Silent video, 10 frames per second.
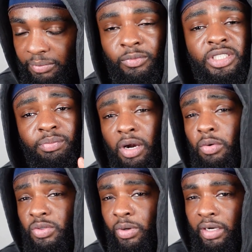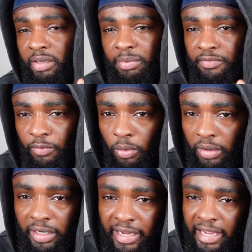which bro was wearing it
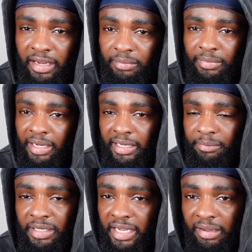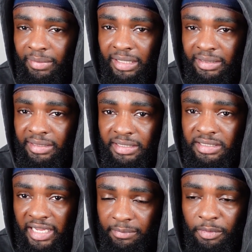before it became like the
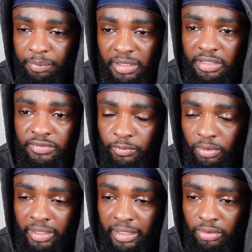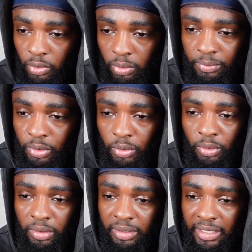staple piece for like
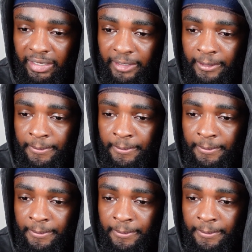Gorkcore and like